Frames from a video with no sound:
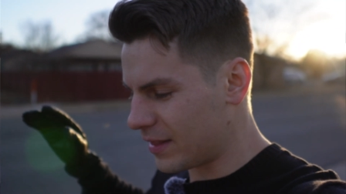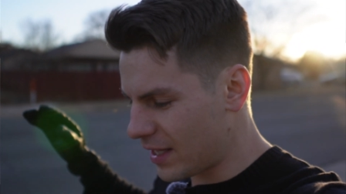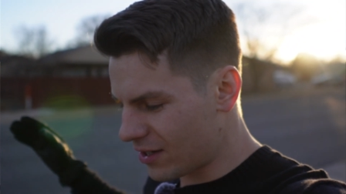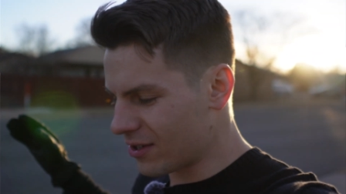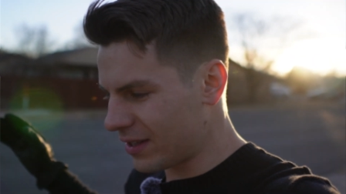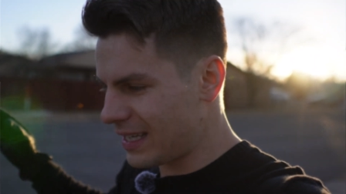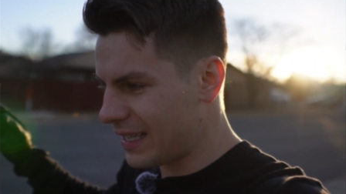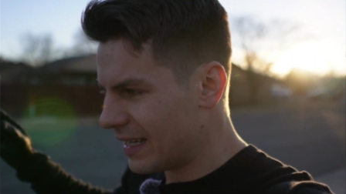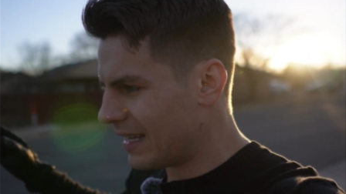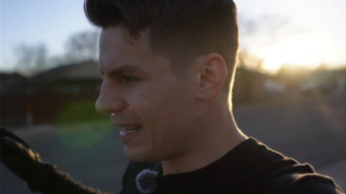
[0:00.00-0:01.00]

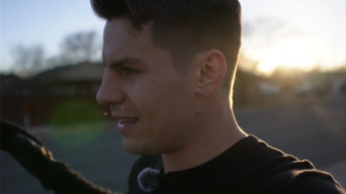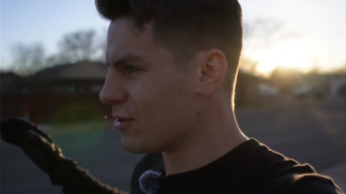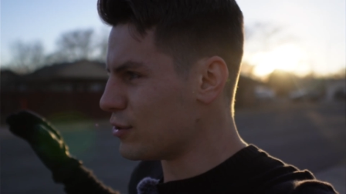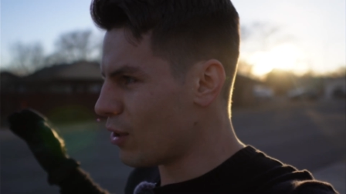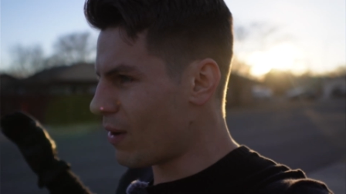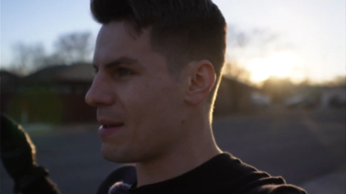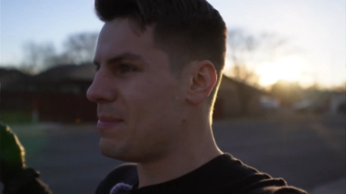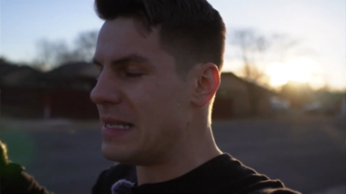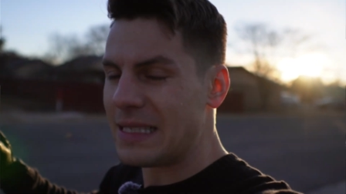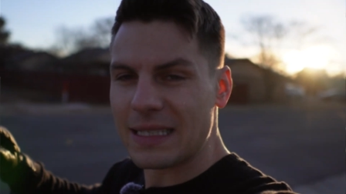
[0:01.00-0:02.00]
linearly and there's no
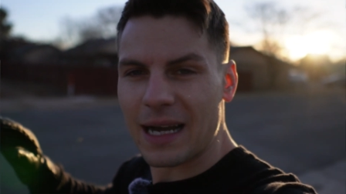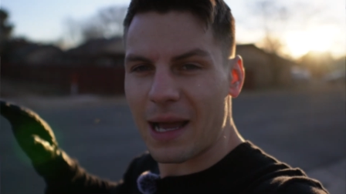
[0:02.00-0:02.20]
IPC,